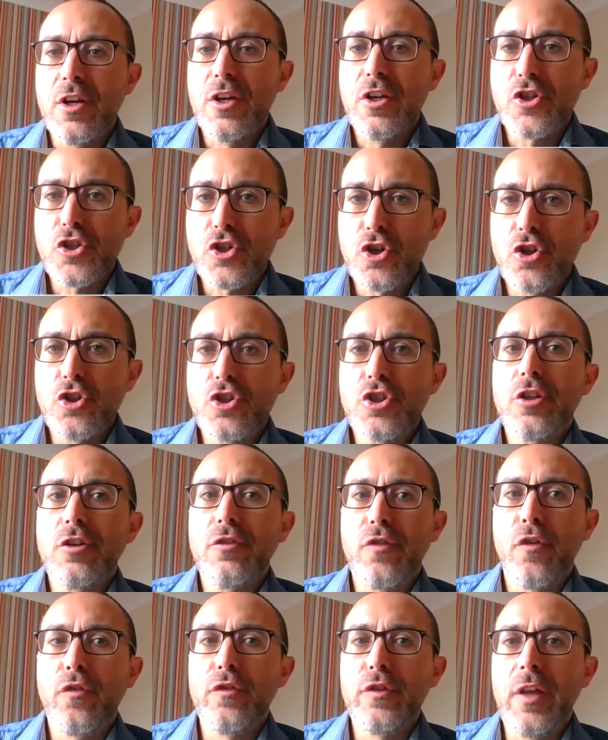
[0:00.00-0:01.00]
searching
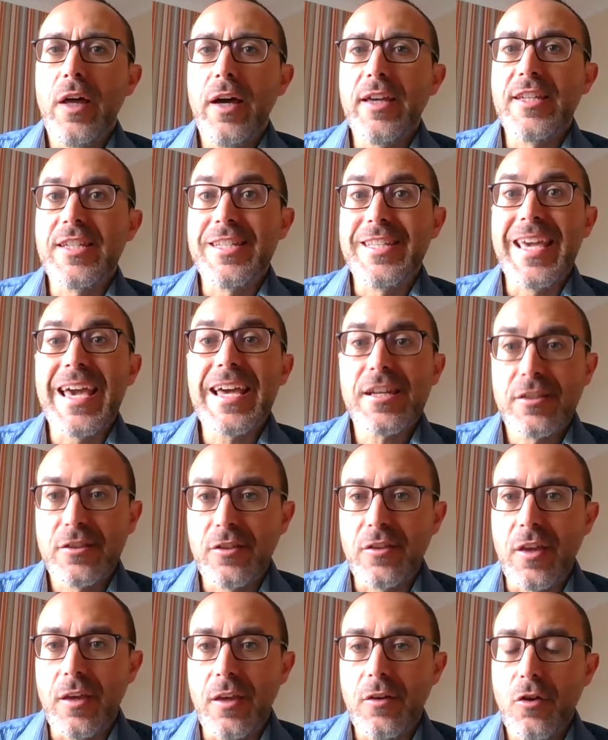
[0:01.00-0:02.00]
for flights
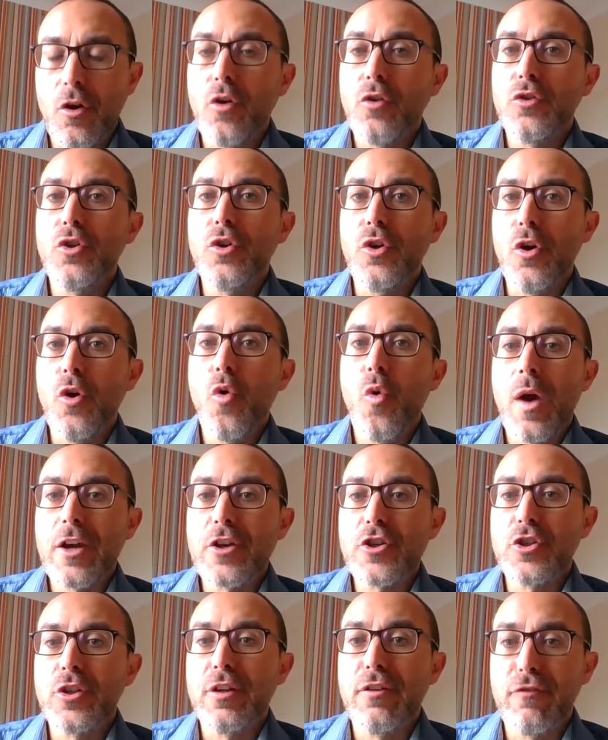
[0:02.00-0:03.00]
yesterday, not only who
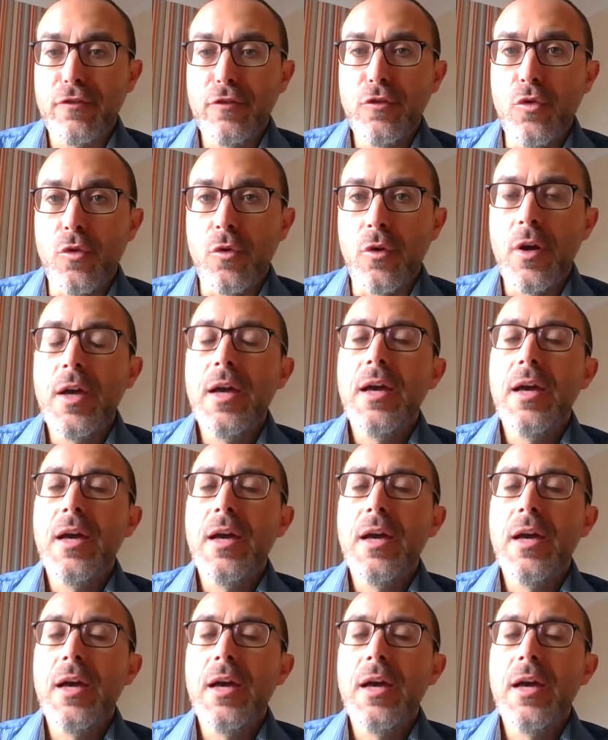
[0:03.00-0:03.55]
actually flew,